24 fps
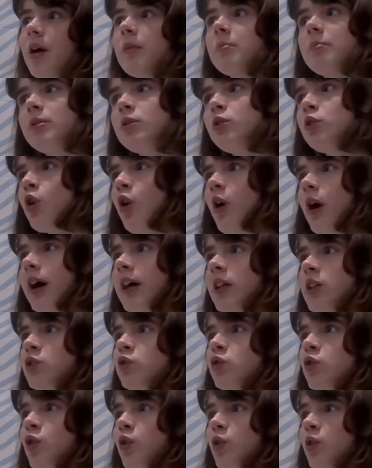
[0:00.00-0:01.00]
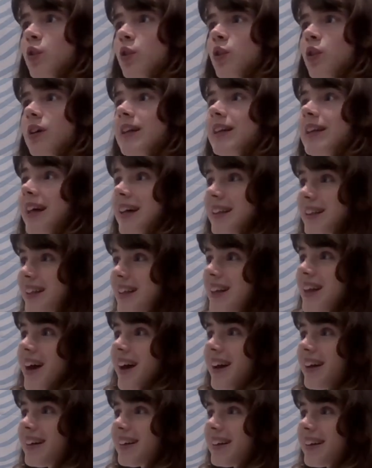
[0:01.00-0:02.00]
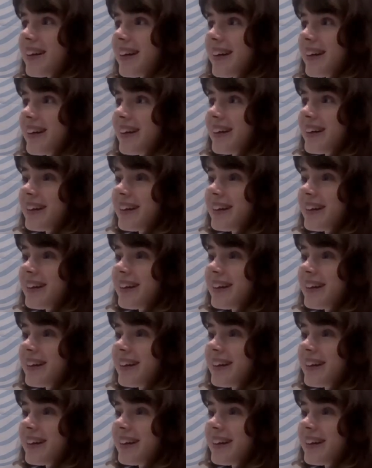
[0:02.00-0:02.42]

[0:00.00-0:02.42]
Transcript: but not hand-drawn, like The Lion King.